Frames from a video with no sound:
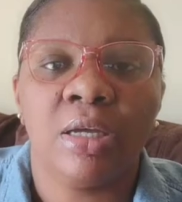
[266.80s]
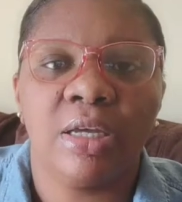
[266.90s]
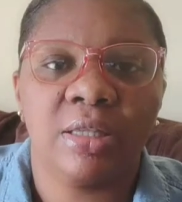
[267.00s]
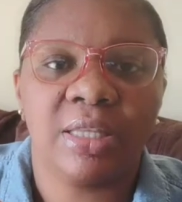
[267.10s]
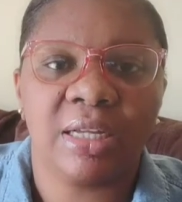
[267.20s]

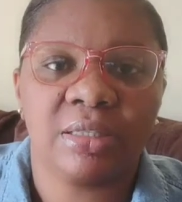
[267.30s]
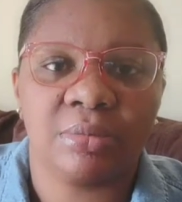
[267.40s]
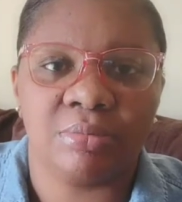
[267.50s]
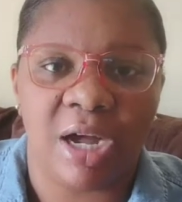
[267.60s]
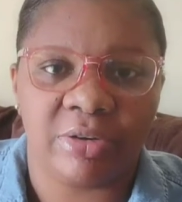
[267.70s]
in
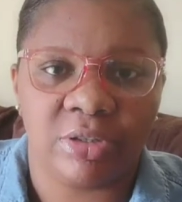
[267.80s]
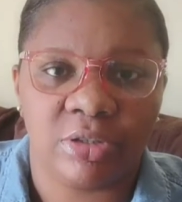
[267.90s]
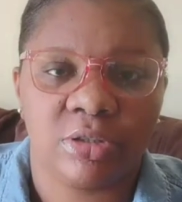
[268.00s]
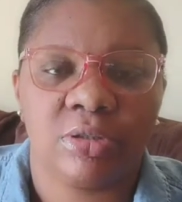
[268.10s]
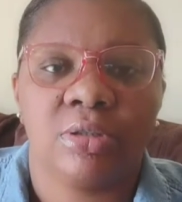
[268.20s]
that
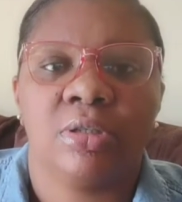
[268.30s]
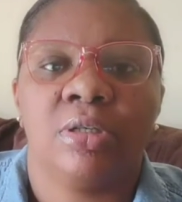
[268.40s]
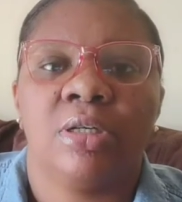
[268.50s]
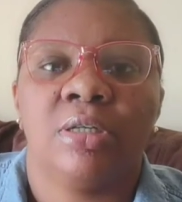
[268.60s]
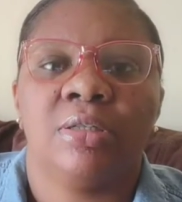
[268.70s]
marriage,
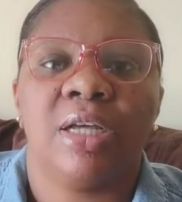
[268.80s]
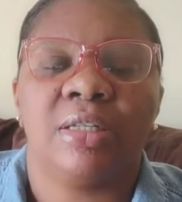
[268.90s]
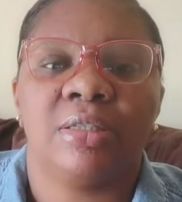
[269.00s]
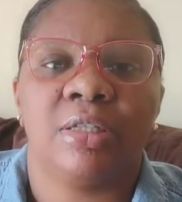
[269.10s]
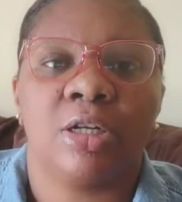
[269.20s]

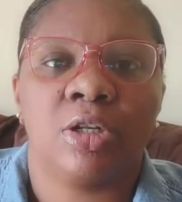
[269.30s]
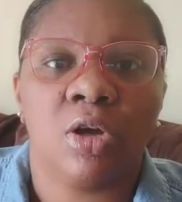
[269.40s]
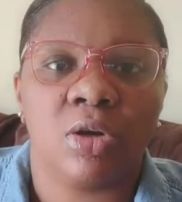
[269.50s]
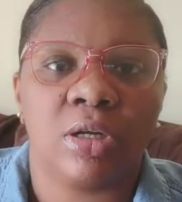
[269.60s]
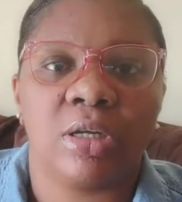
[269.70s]
that the
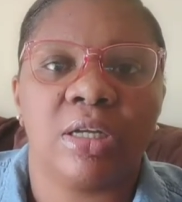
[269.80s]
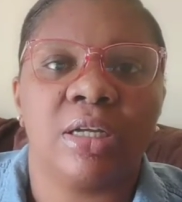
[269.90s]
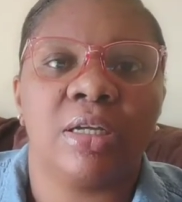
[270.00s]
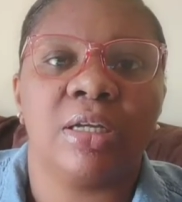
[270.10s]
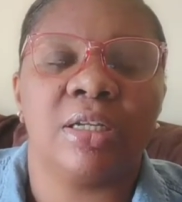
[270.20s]
clock
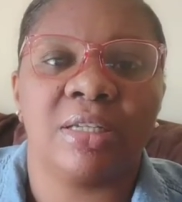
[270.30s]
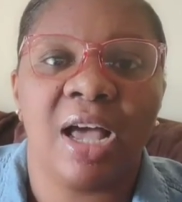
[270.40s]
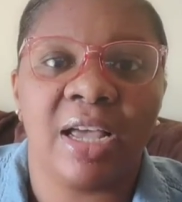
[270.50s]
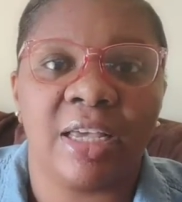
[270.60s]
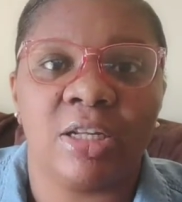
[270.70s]
is
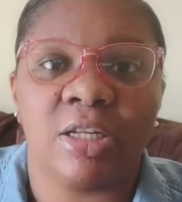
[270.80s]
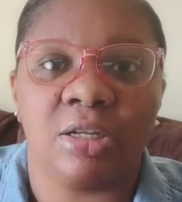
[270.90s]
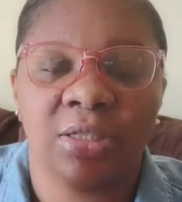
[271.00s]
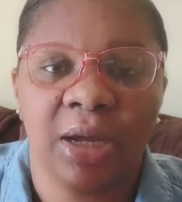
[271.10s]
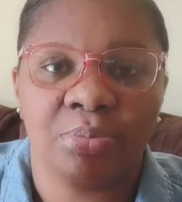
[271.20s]
hanging
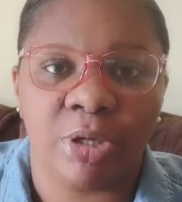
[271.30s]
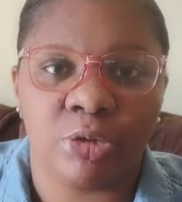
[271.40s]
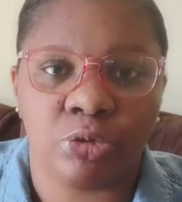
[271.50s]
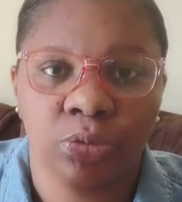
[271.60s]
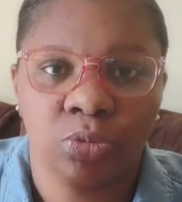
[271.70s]
on their
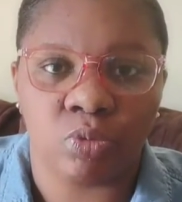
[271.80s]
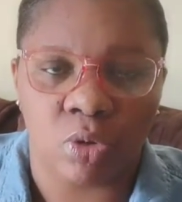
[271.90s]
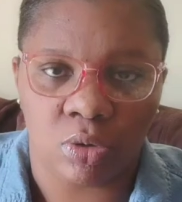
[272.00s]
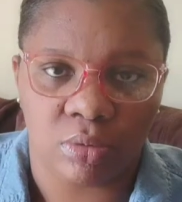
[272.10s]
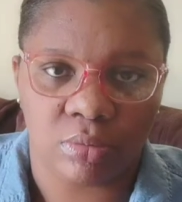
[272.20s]
bedroom
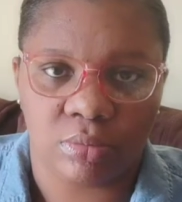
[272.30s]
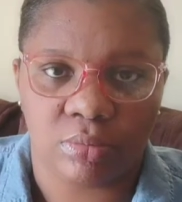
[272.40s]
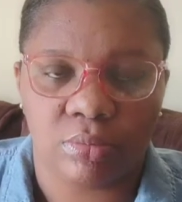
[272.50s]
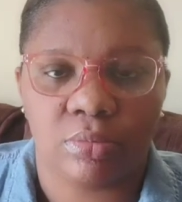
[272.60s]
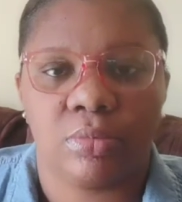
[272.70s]
wall.
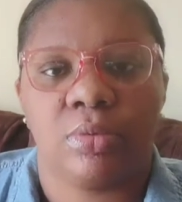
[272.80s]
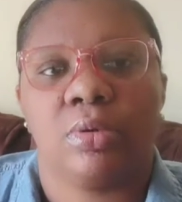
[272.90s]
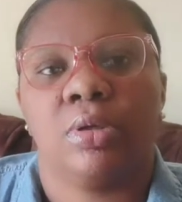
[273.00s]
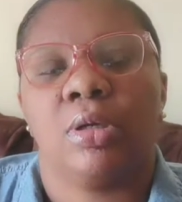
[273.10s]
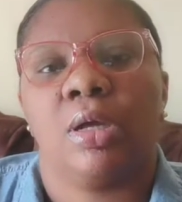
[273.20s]

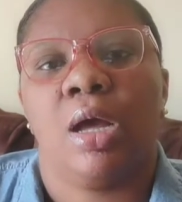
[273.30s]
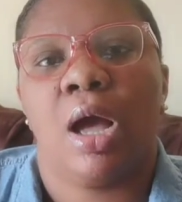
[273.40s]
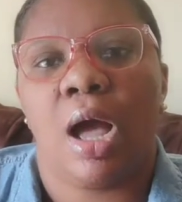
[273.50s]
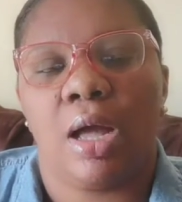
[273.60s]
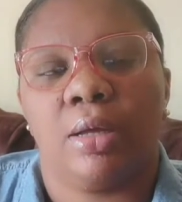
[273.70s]

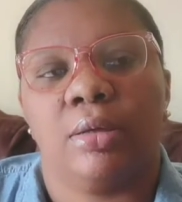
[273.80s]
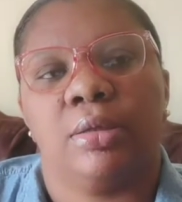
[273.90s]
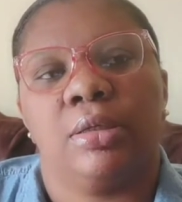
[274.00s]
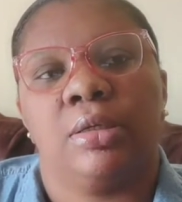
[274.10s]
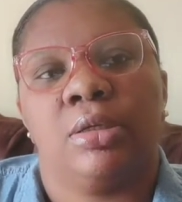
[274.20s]
Ha.
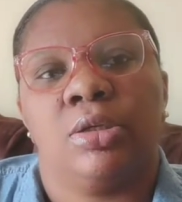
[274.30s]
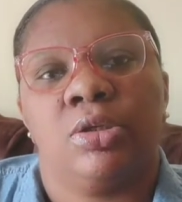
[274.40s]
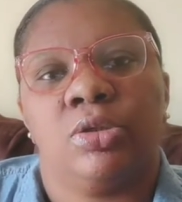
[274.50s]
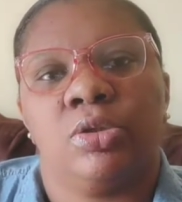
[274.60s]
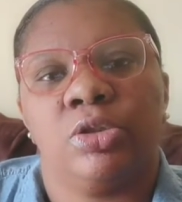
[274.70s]

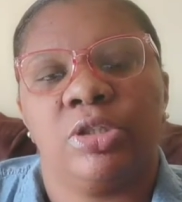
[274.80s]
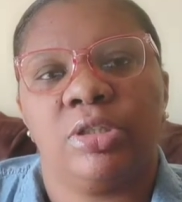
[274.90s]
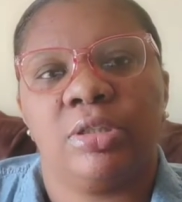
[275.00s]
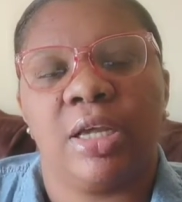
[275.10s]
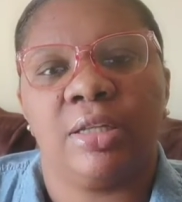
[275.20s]
So she
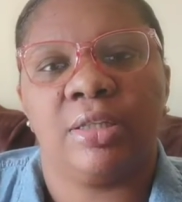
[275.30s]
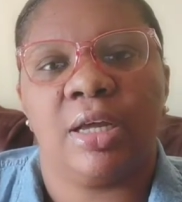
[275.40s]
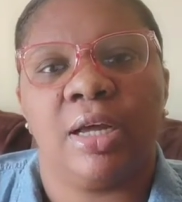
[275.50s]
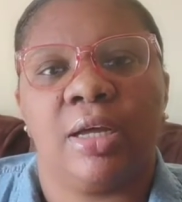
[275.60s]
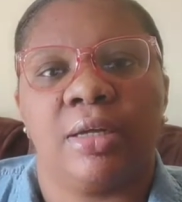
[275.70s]
said
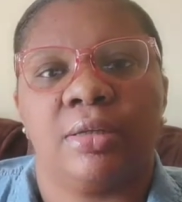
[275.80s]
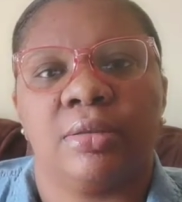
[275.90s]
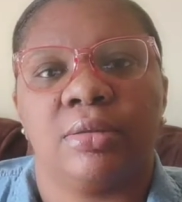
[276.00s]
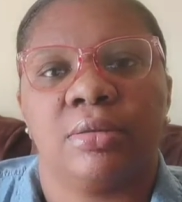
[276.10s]
that